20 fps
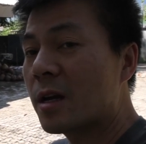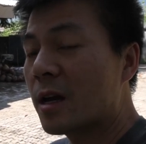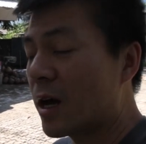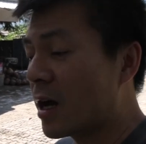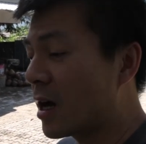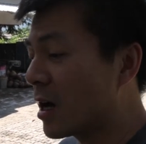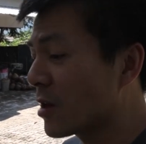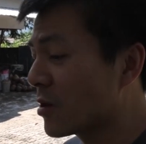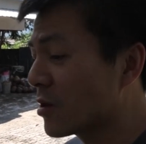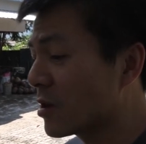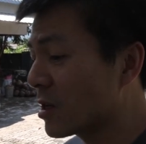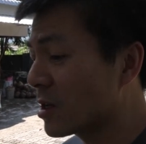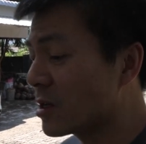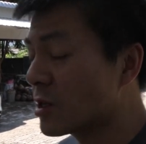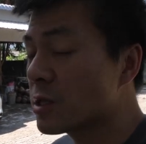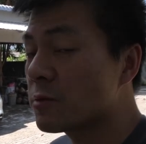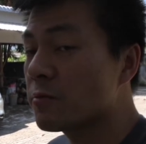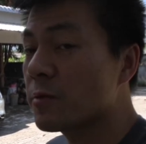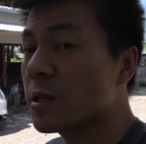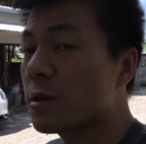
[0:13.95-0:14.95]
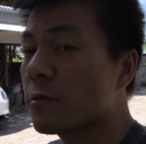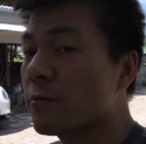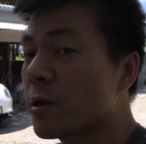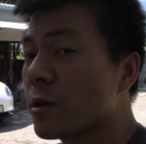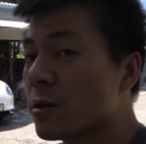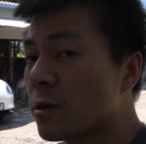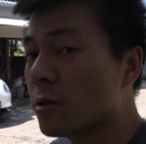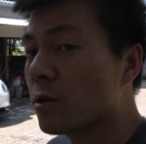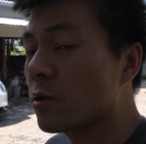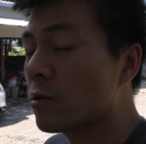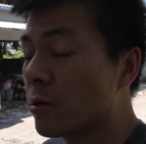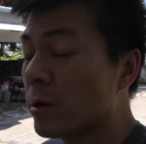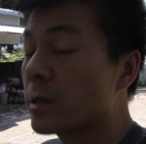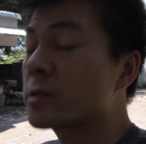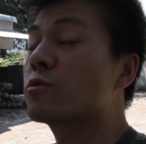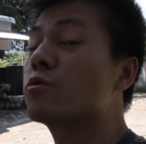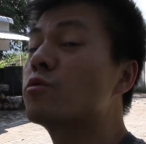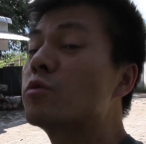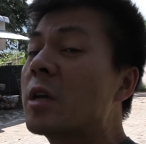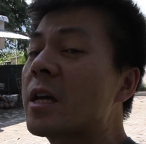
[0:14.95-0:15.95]
And in this video, we're going to go, uh,
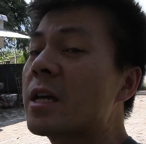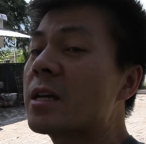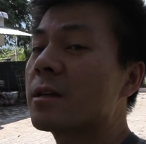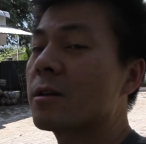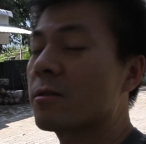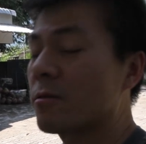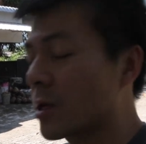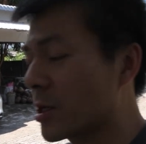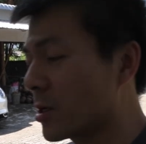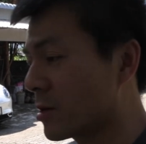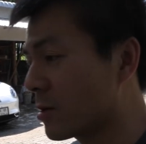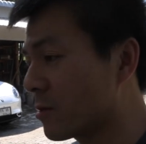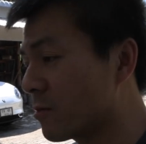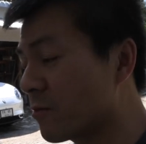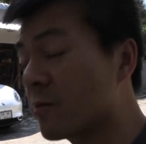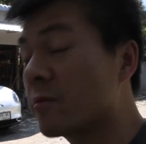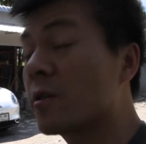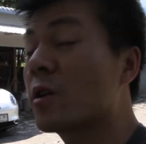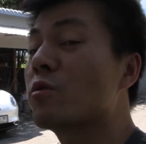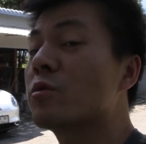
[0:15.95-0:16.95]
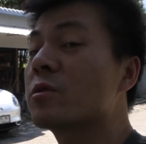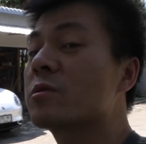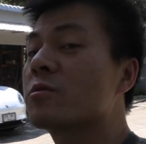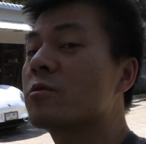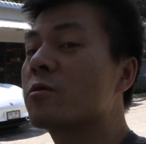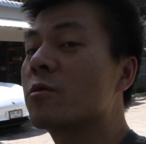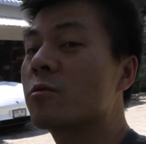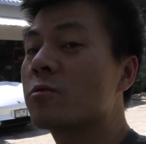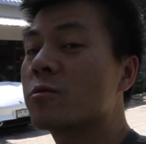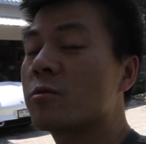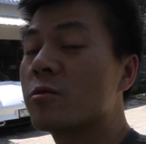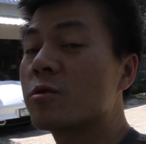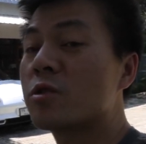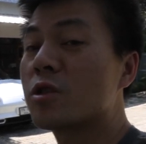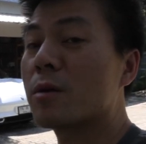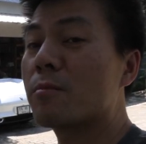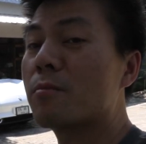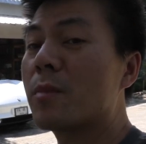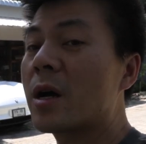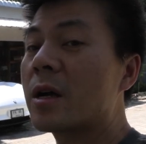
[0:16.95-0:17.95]
today rather, we're going to go to
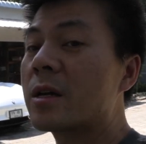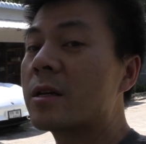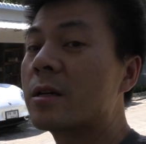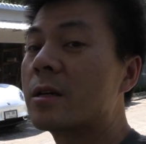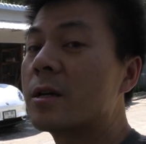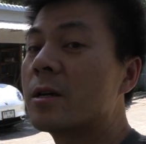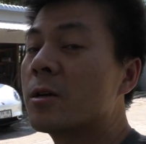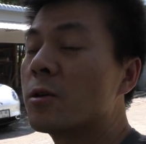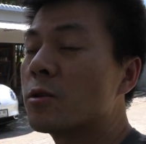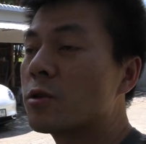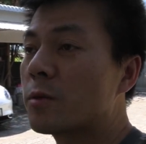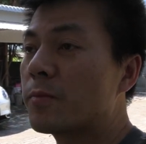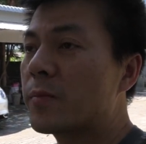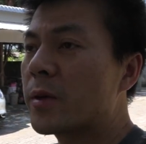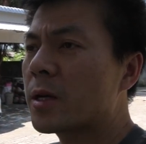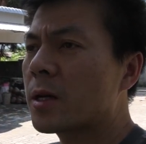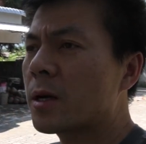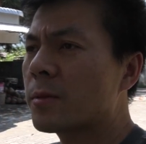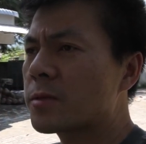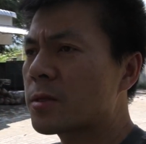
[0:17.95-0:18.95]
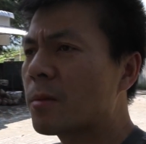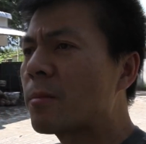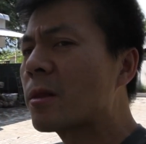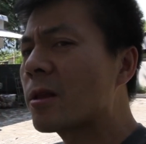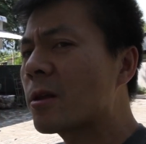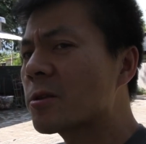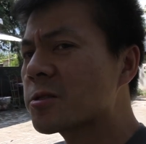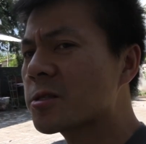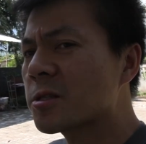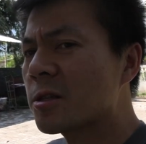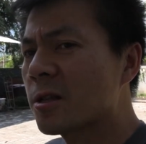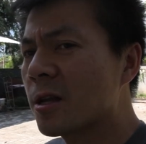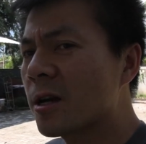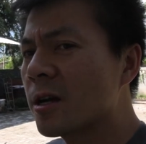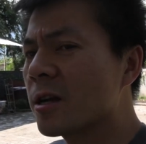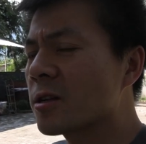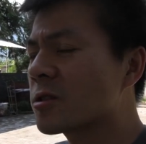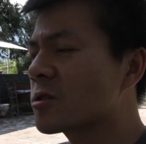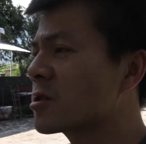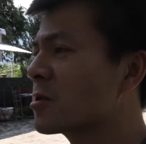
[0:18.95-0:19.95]
Chiang Mai to pick up some lost
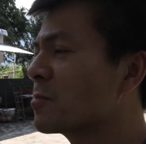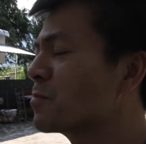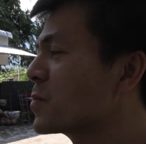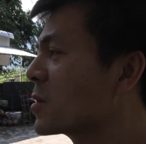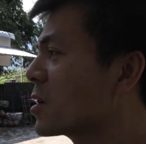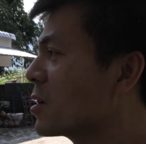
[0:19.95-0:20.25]
luggage.